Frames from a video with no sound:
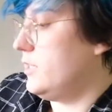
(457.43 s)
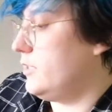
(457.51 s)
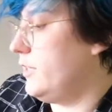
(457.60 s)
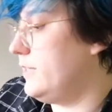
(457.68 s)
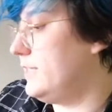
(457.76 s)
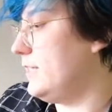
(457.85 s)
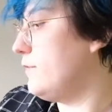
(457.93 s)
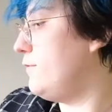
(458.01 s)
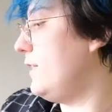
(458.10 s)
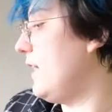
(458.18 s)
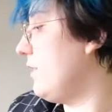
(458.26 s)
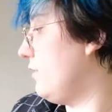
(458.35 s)
So you can still
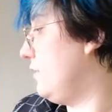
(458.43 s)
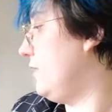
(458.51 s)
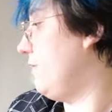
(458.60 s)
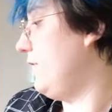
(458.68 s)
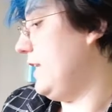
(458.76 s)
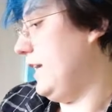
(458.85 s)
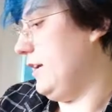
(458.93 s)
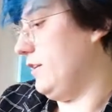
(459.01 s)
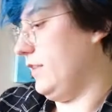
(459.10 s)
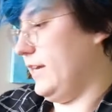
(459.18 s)
fit other stuff in here.